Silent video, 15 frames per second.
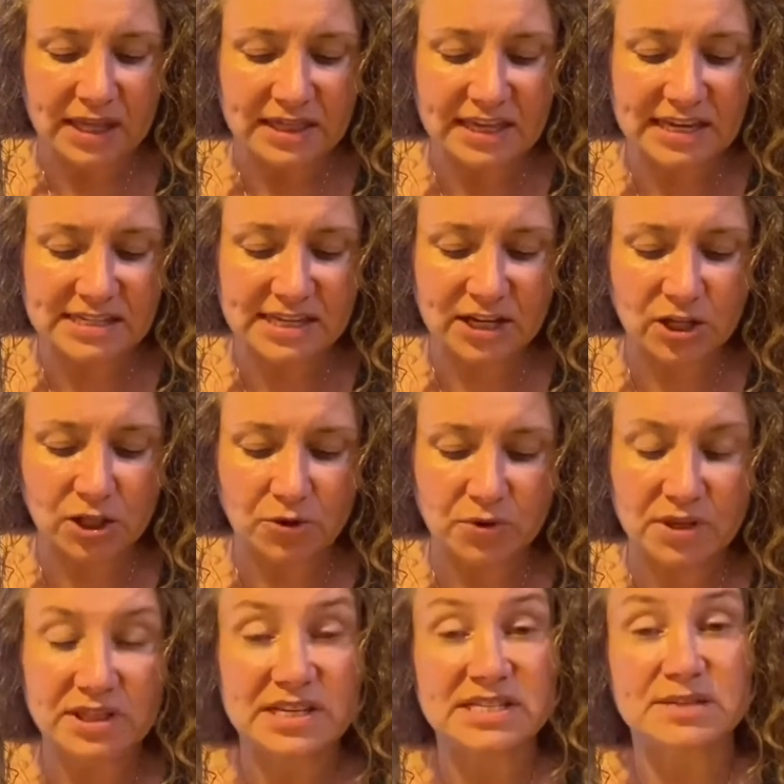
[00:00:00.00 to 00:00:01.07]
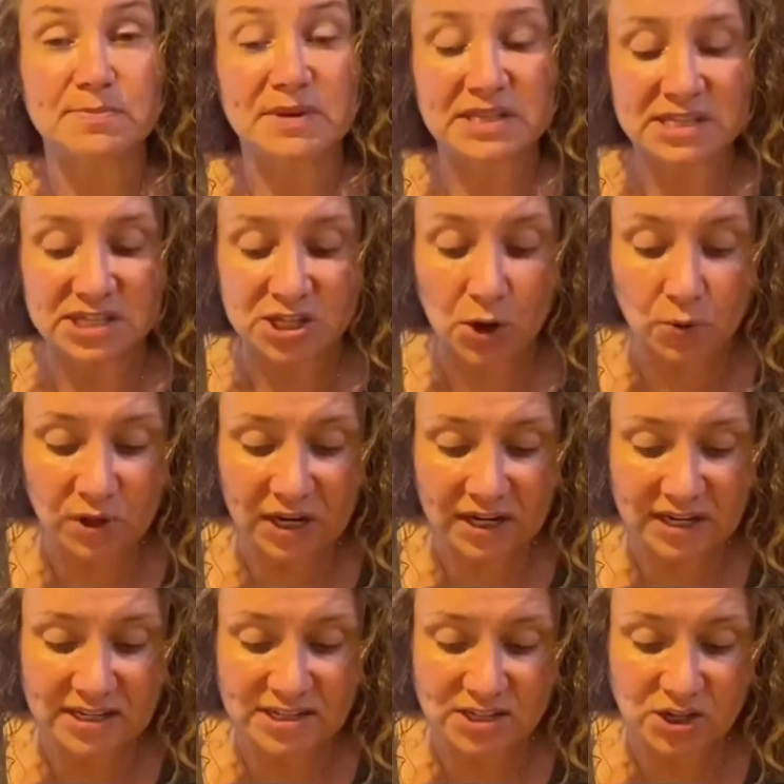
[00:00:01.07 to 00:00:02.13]
These included the Smithsonian
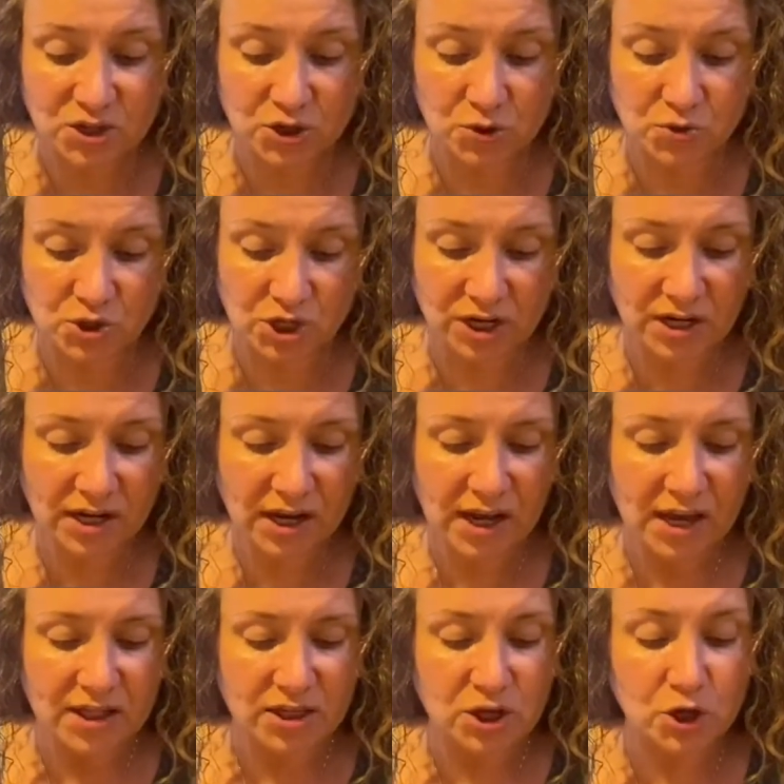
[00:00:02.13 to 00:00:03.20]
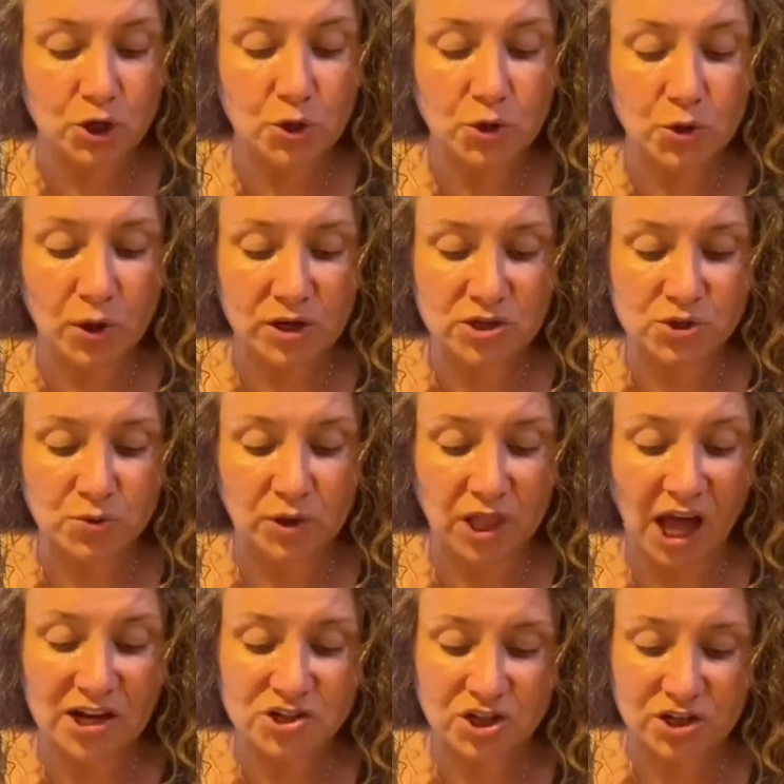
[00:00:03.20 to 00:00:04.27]
Institution, the New York
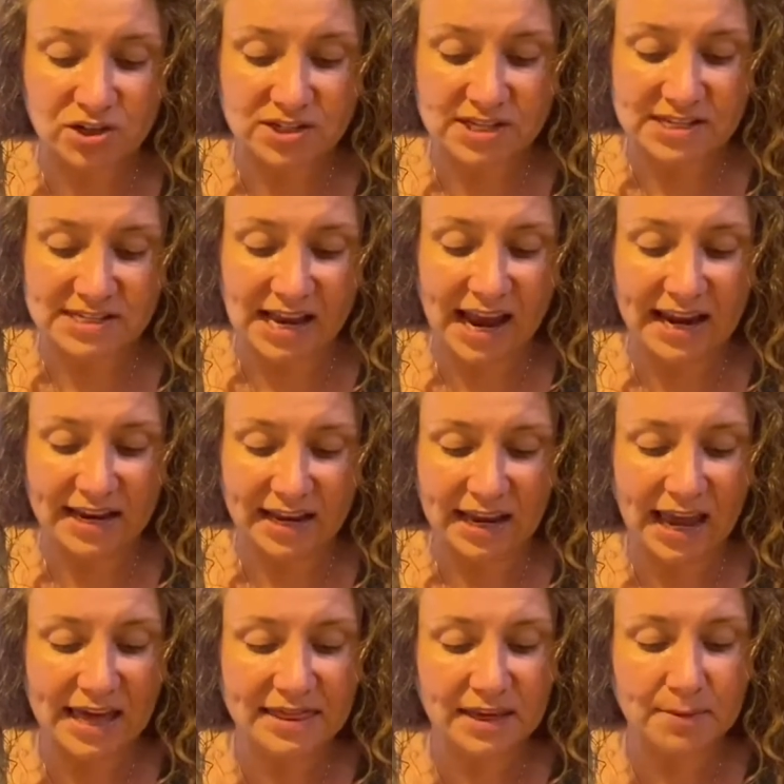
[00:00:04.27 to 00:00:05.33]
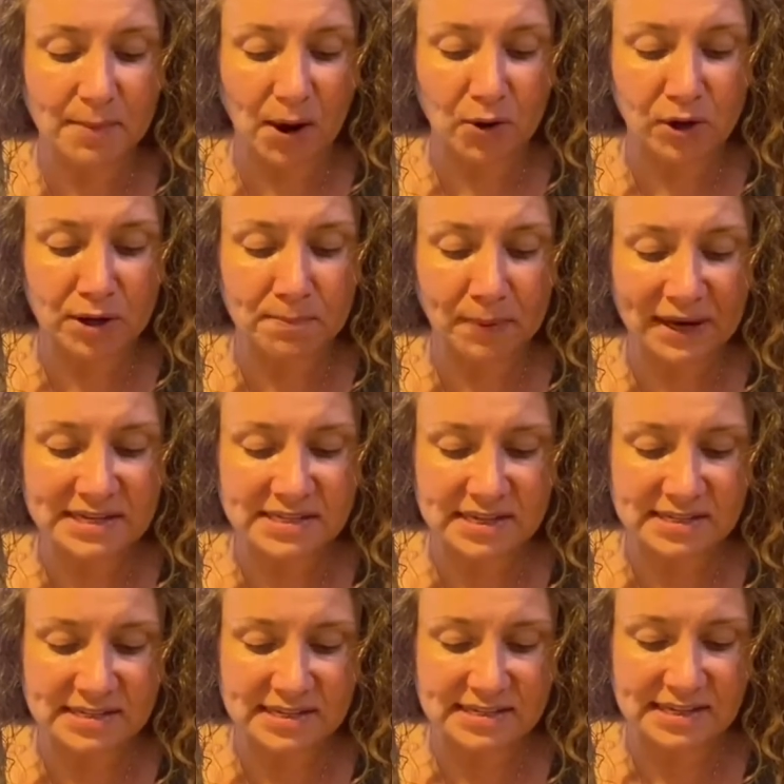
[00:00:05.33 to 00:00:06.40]
Zoological Society, and the American
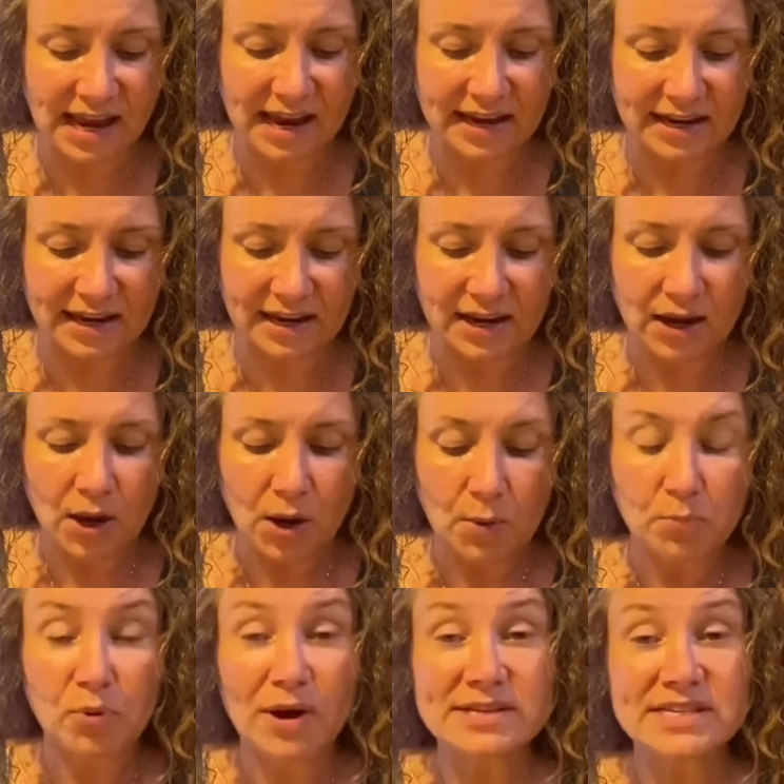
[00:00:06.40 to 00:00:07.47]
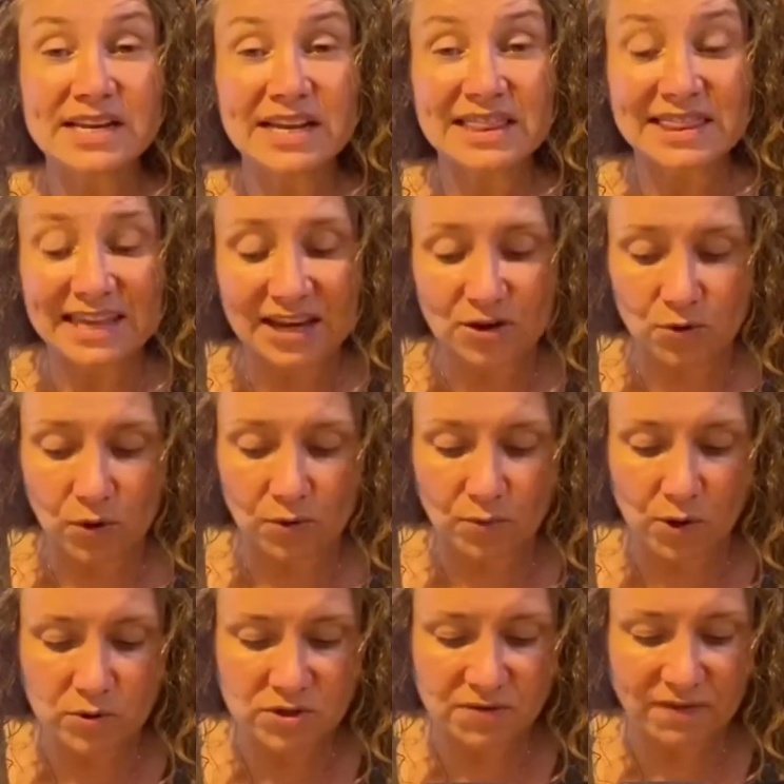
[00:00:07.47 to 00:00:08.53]
Bison Society, President Theodore
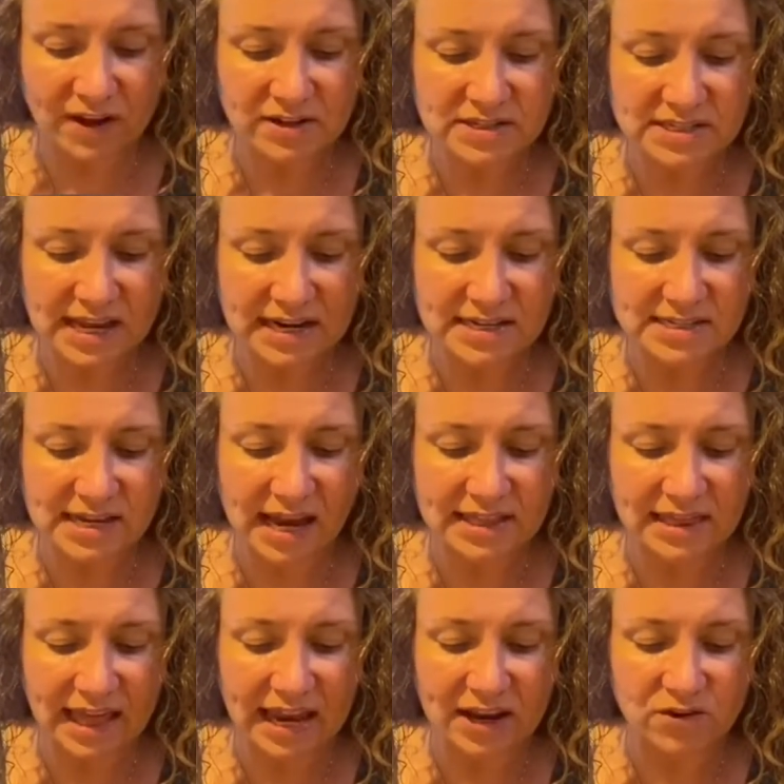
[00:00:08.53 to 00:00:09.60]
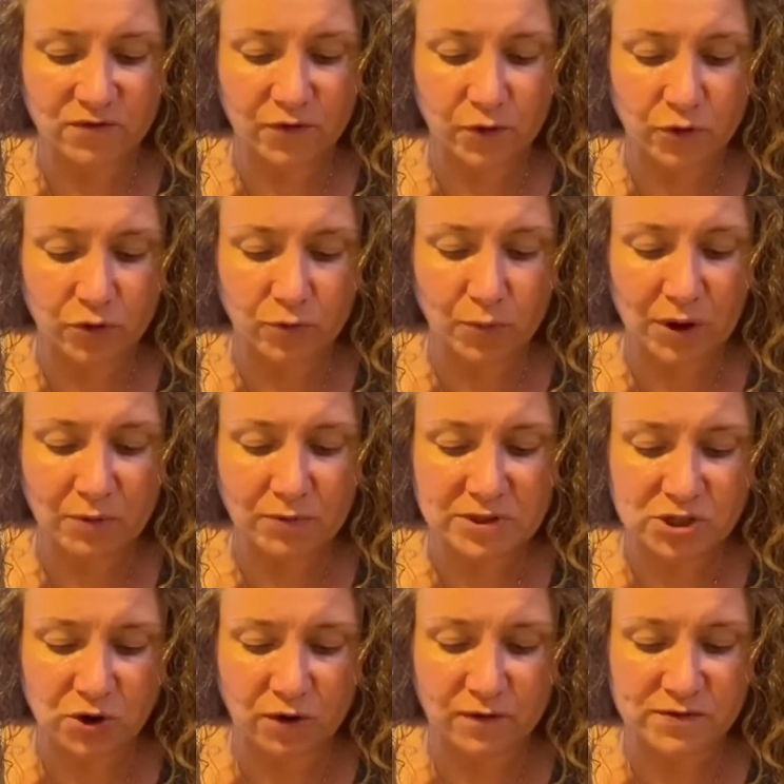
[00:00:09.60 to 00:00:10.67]
Roosevelt set aside land for three
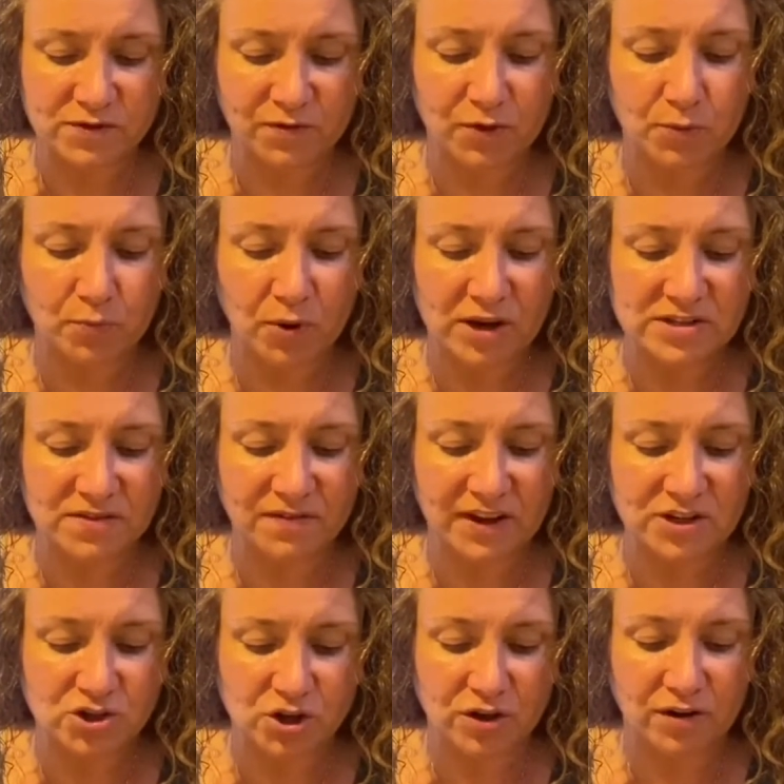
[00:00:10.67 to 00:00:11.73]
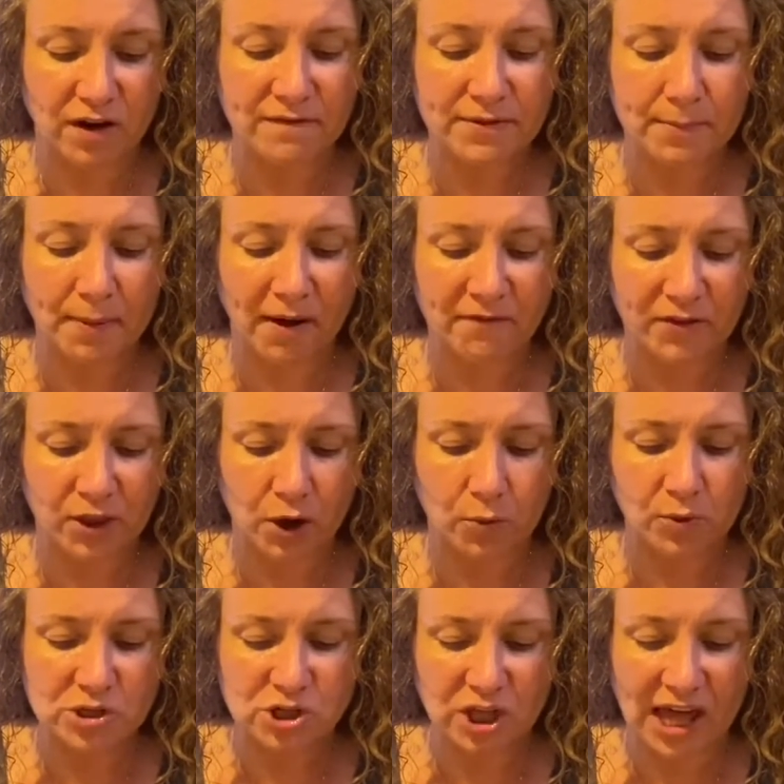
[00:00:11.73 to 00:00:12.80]
reserves for the preservation of the buffalo,
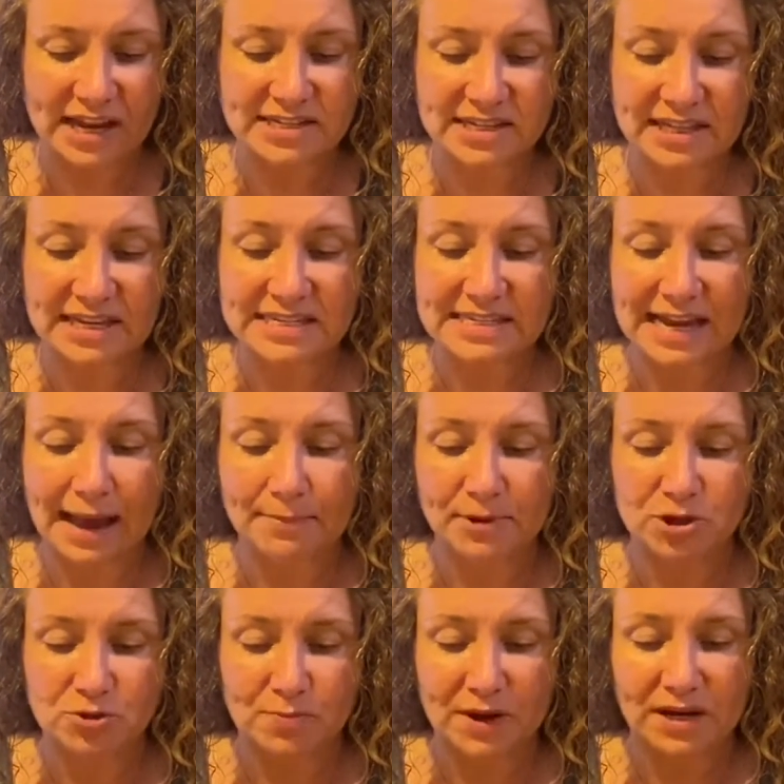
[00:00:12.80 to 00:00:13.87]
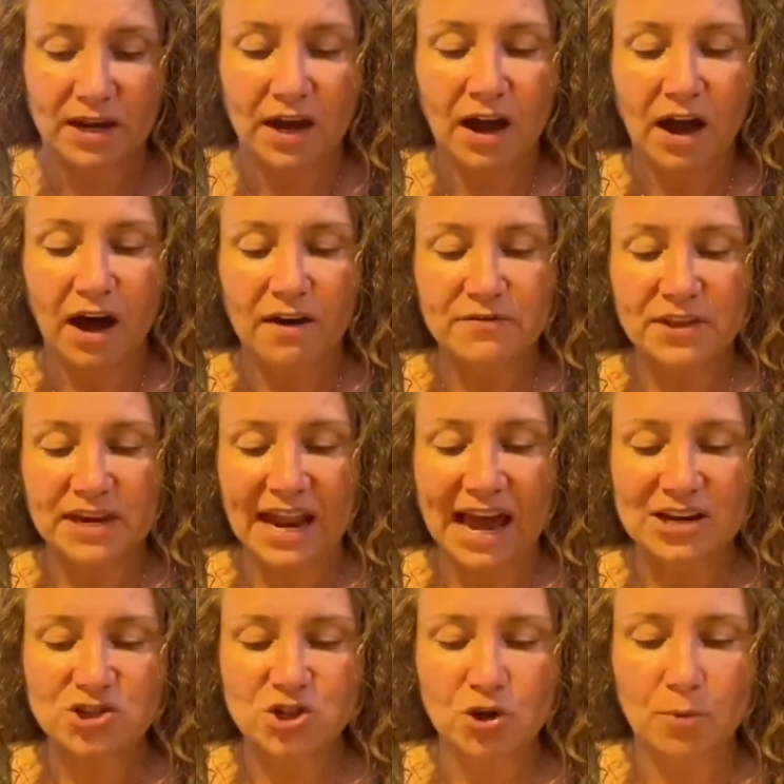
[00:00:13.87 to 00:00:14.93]
which led to the establishment of the
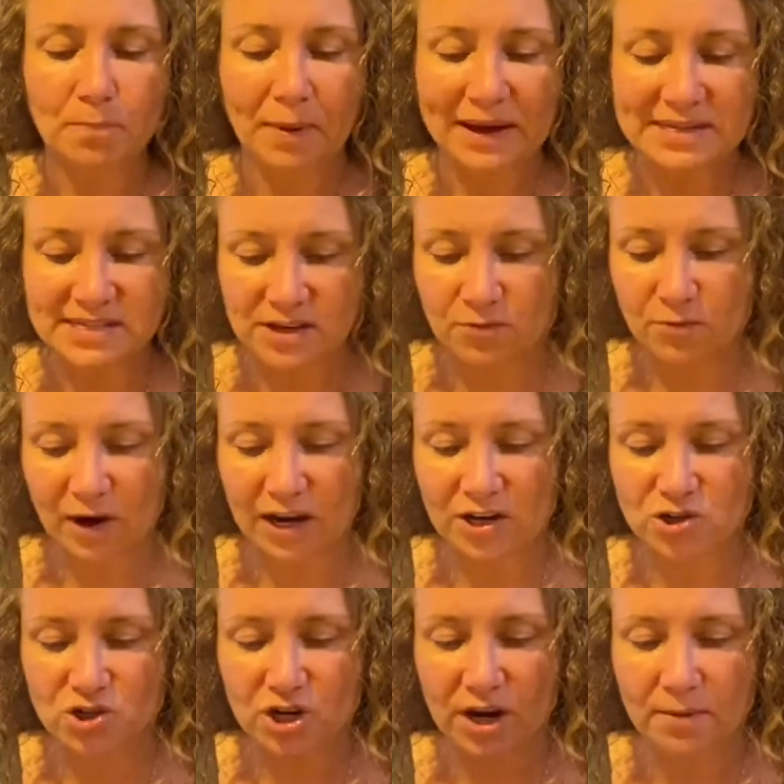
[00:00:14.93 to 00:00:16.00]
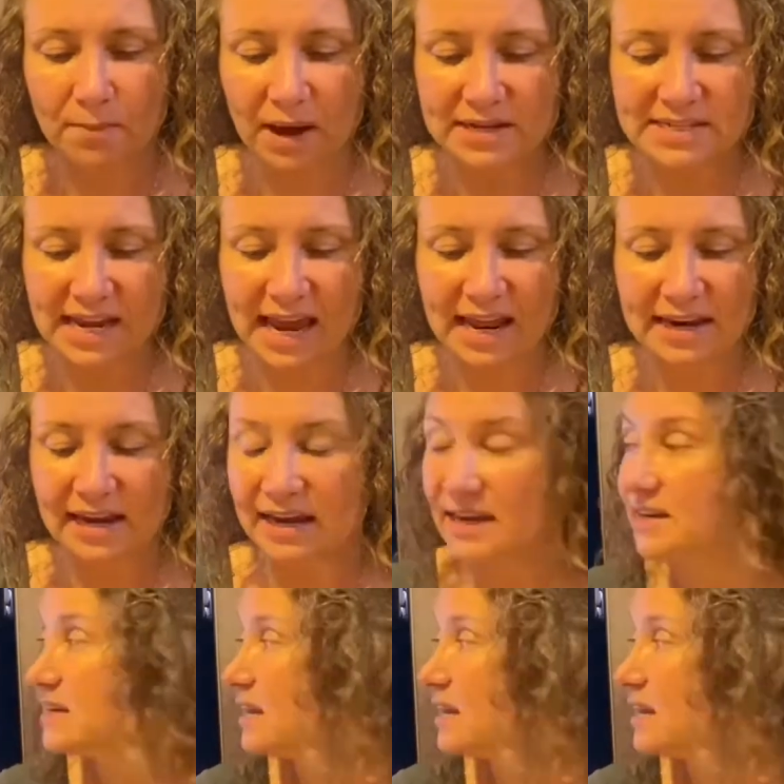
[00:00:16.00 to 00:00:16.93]
National Bison Range in Montana in